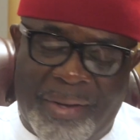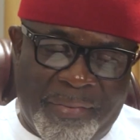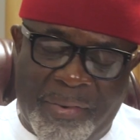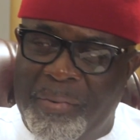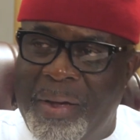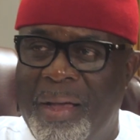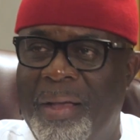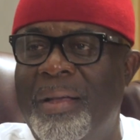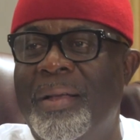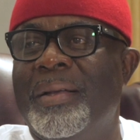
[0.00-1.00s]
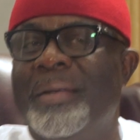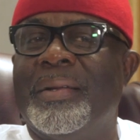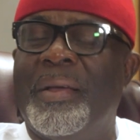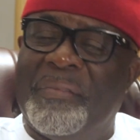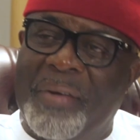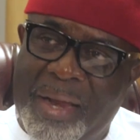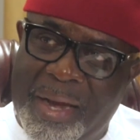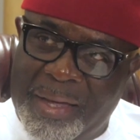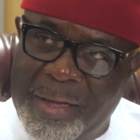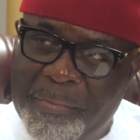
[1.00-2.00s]
everywhere and
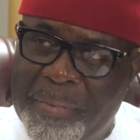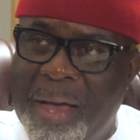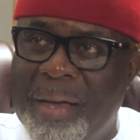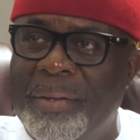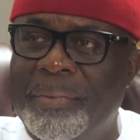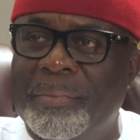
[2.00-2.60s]
finally came back.